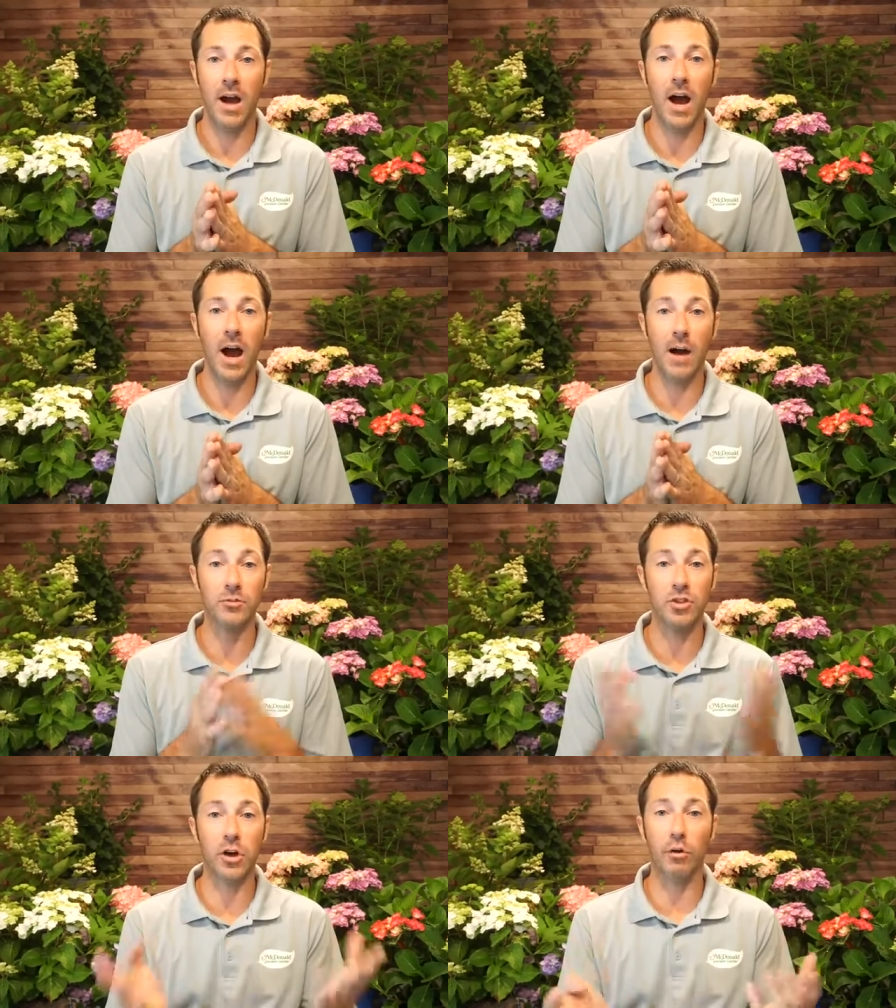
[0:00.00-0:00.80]
Um,
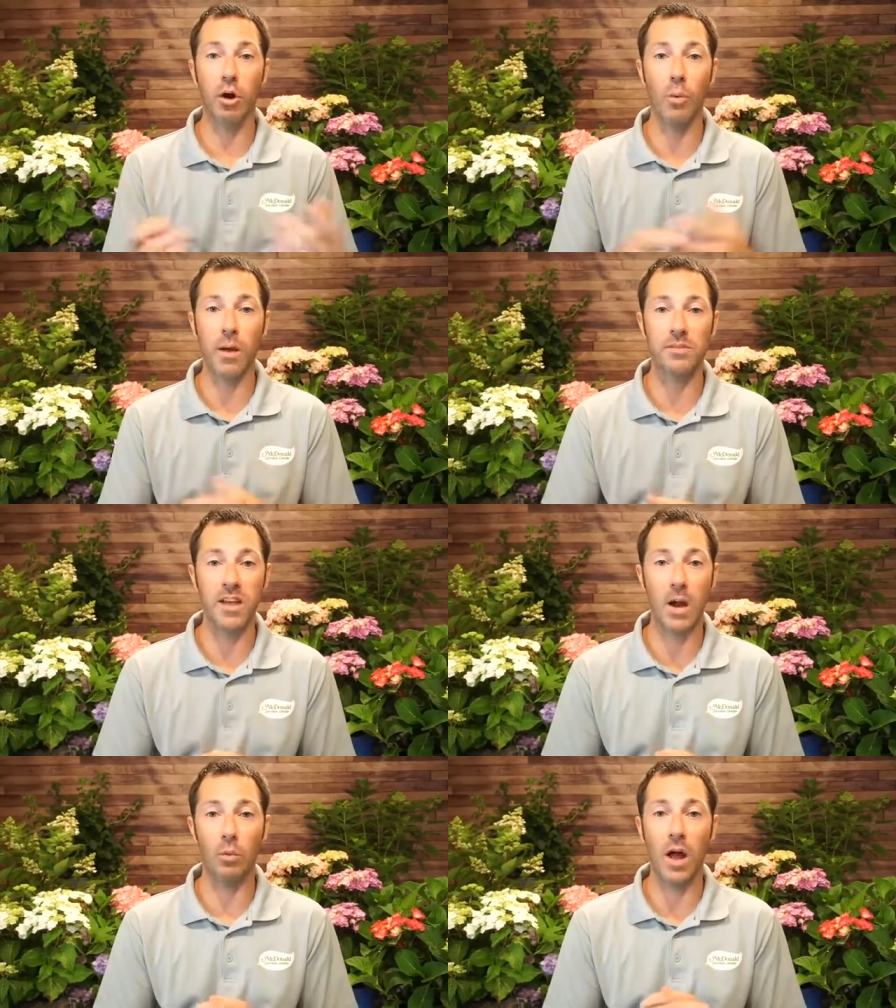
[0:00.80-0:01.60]
just go to our
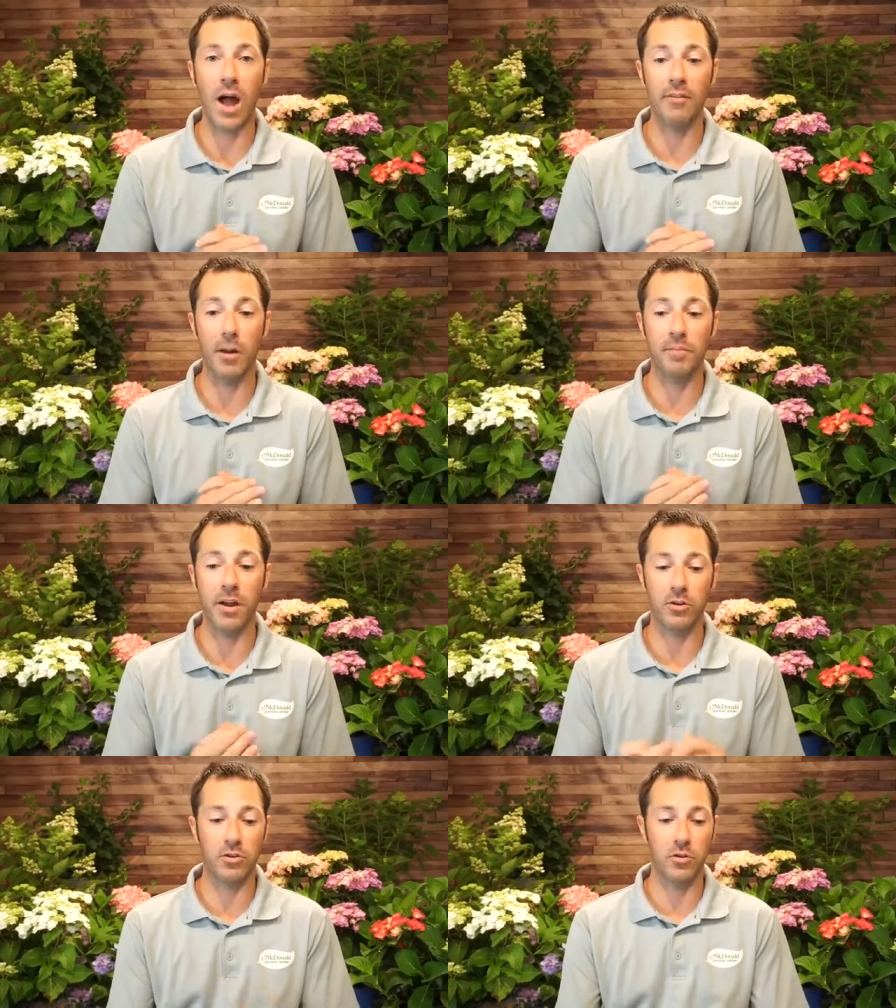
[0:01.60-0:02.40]
website. We'll have it up
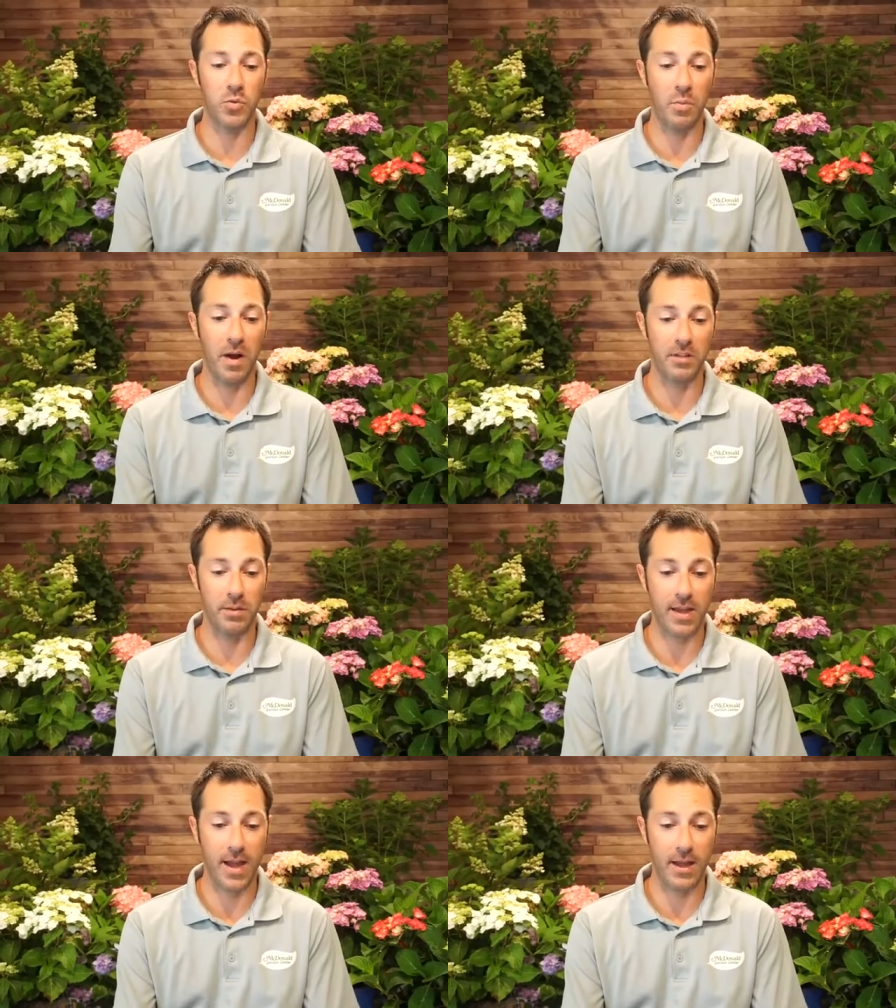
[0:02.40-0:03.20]
there as soon as we
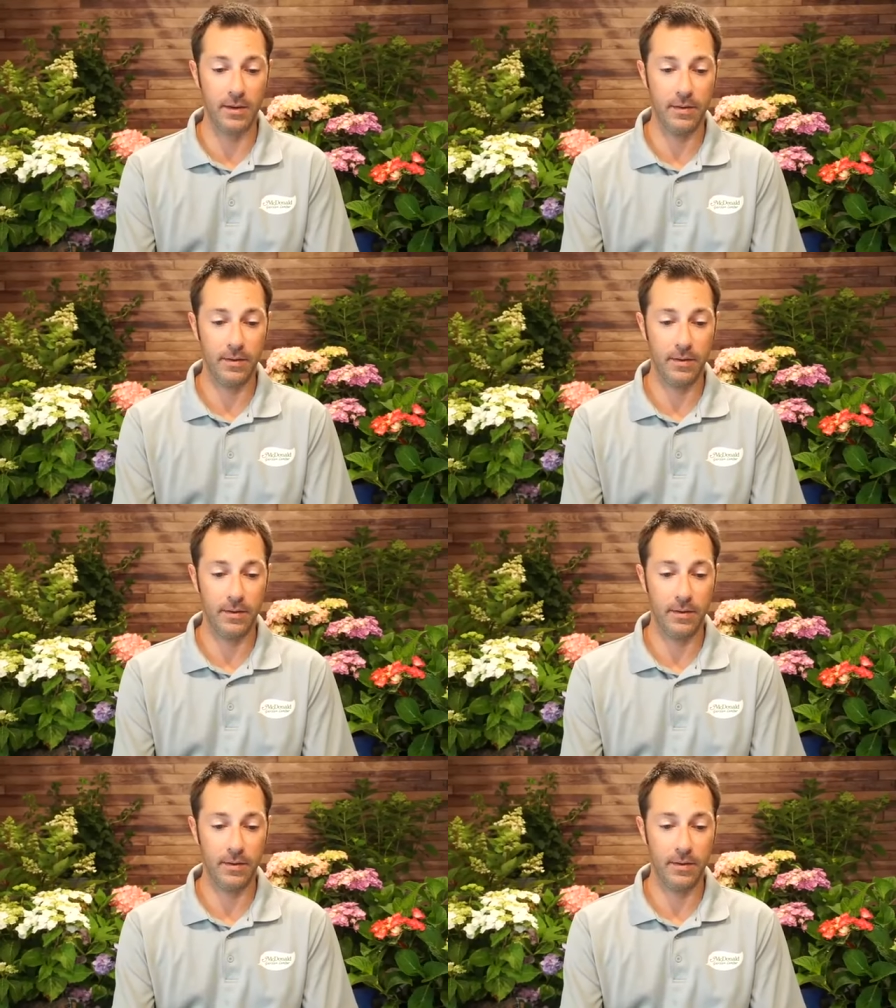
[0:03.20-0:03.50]
possibly can.